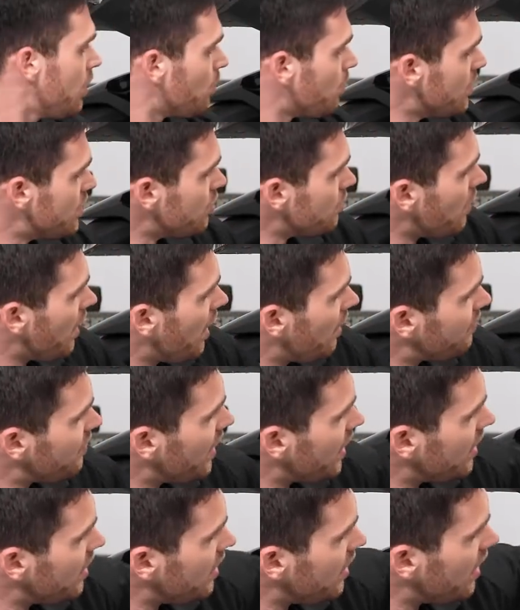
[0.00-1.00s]
We do have
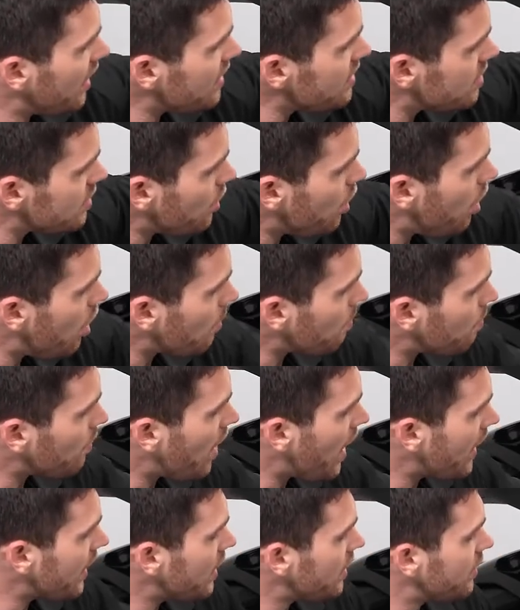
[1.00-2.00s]
that nice long
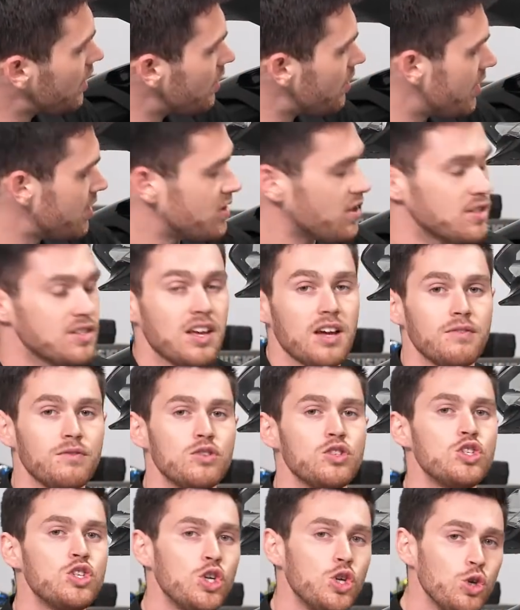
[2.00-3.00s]
bracket in there that does have
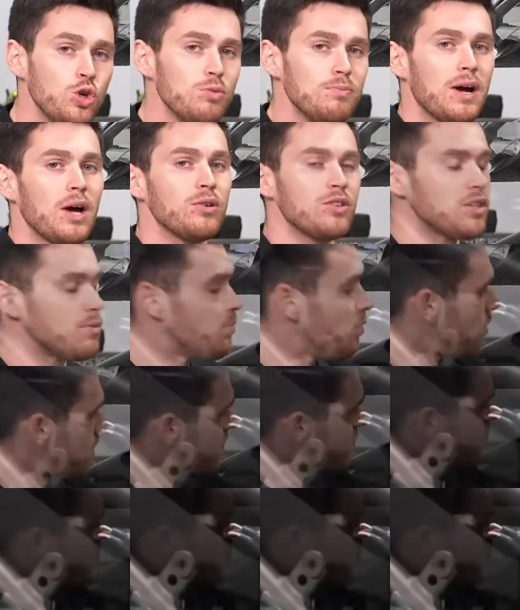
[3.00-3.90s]
two mounting points, so